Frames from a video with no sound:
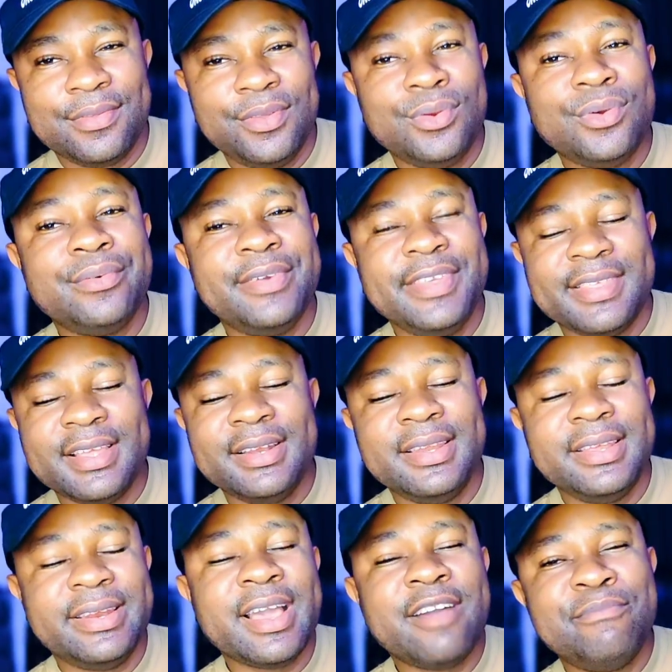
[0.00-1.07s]
you know, recently
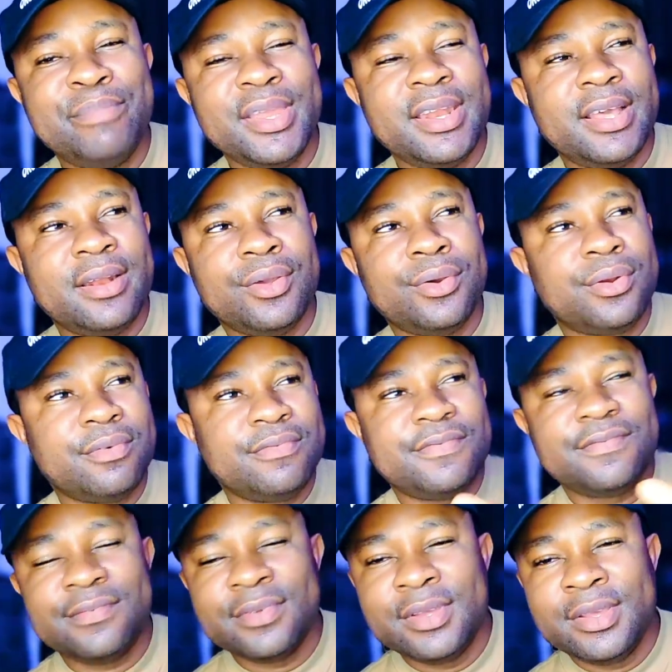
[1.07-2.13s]
there have been a lot of